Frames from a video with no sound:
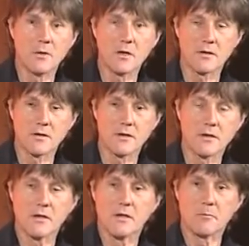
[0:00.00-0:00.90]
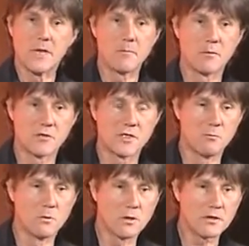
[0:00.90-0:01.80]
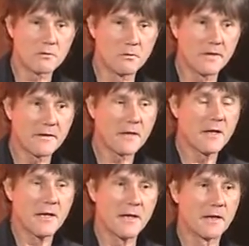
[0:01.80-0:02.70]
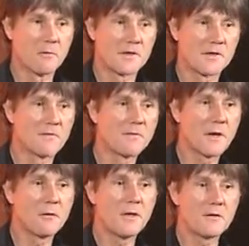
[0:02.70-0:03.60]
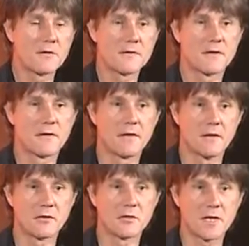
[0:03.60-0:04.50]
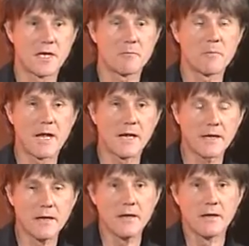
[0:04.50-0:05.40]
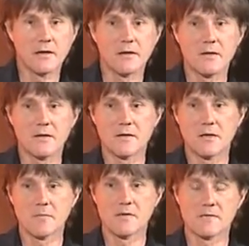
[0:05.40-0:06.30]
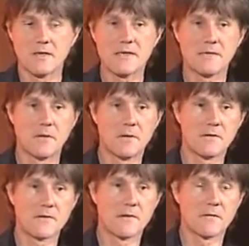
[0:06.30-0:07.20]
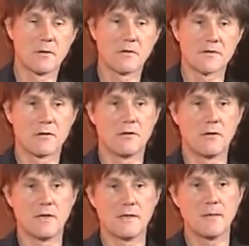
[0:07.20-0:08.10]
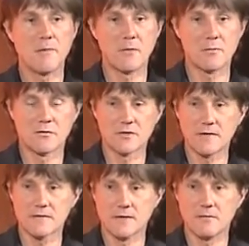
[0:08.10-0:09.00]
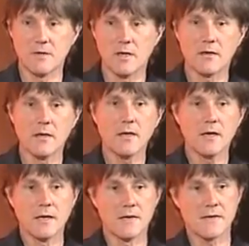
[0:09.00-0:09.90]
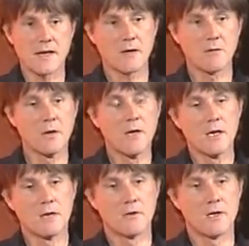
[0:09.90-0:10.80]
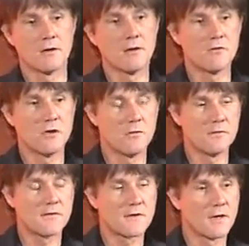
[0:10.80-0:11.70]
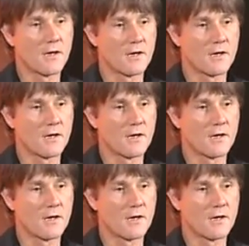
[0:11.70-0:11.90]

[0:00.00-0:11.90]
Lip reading: other people she worked with, and there were some very interesting things shared back in terms of interviews that focused on UNDP projects in Iran and how Iran had used